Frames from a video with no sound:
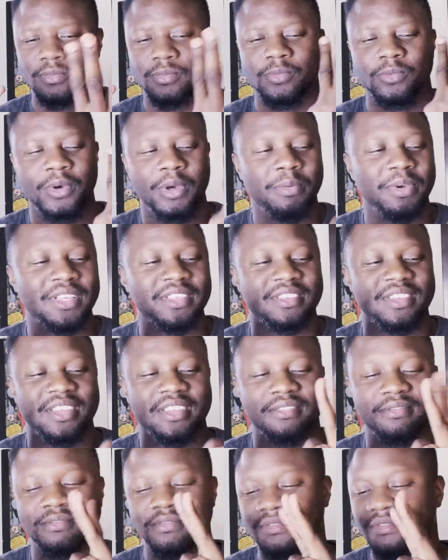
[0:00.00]
Why am I
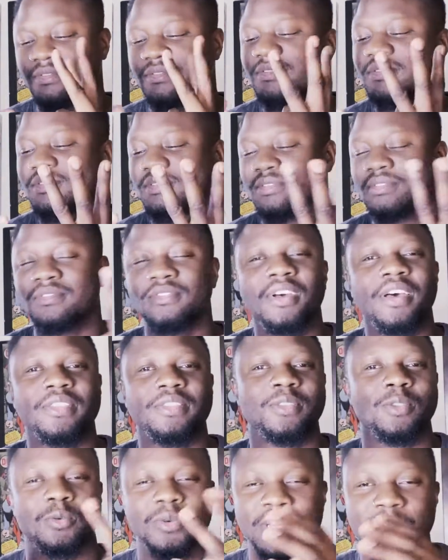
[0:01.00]
saying
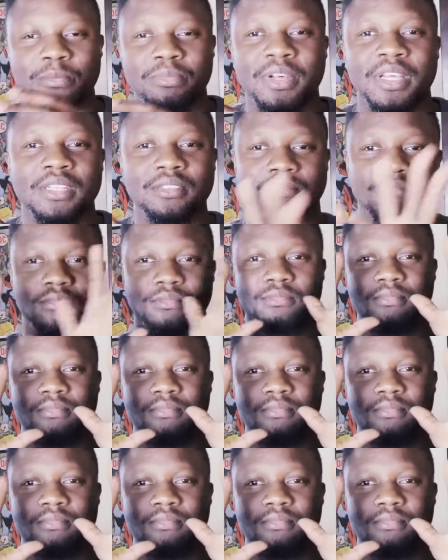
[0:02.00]
not three, but